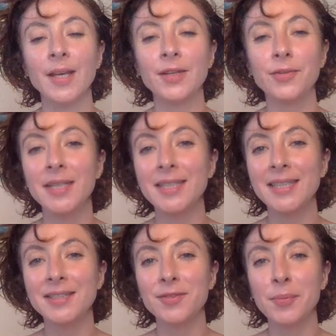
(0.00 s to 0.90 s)

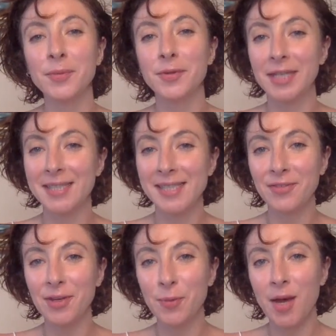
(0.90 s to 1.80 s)
Greetings from Greece,
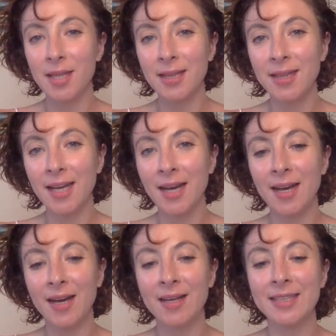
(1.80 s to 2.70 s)
everyone.
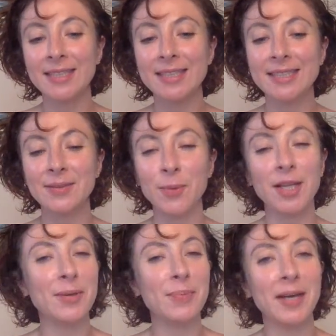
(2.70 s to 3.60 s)
Uh,
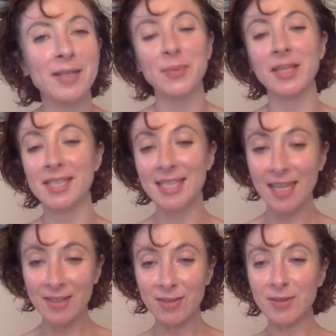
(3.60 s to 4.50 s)
welcome back to my
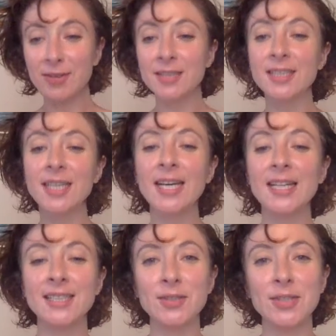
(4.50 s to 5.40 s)
channel.
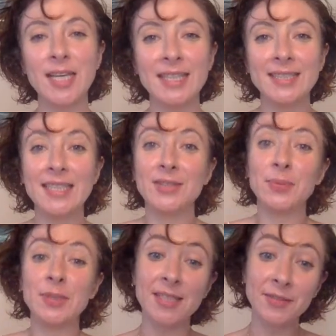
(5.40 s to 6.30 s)
Today is a little
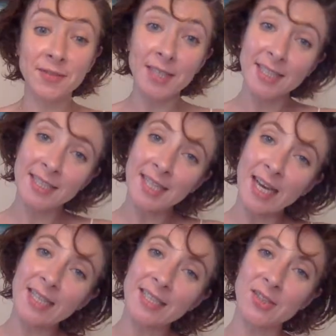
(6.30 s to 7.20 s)
bit different.
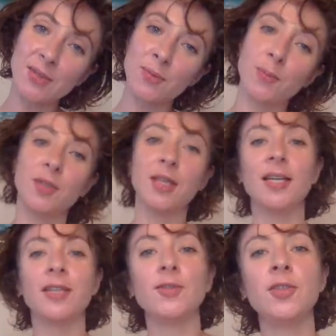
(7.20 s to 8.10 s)
I just would
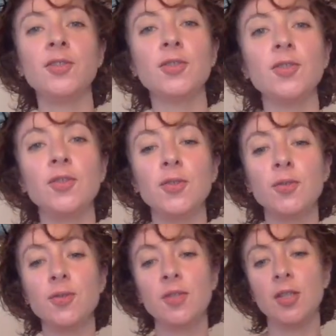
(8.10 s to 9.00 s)
like to
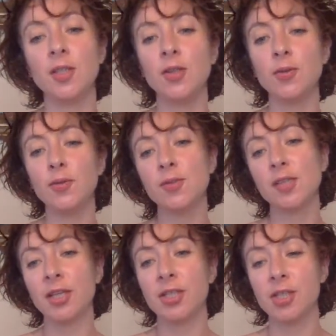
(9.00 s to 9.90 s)
introduce a new
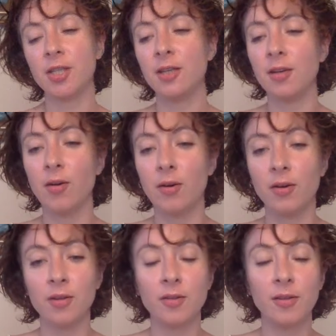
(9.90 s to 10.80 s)
section
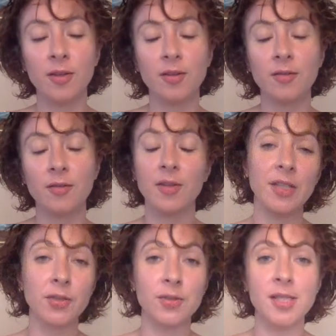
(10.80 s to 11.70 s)
on the
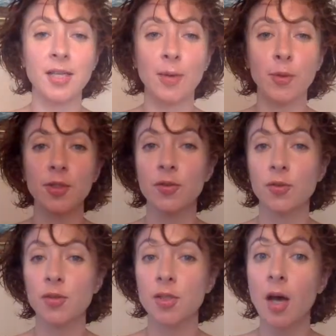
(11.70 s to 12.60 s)
videos that I want to
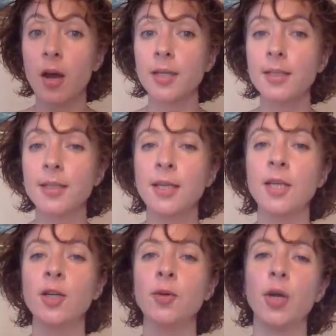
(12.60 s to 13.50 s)
start
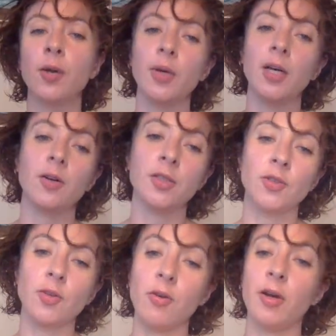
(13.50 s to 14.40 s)
where we're going to
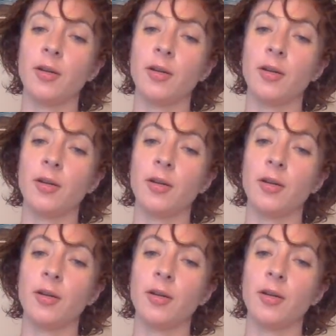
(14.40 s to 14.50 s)
talk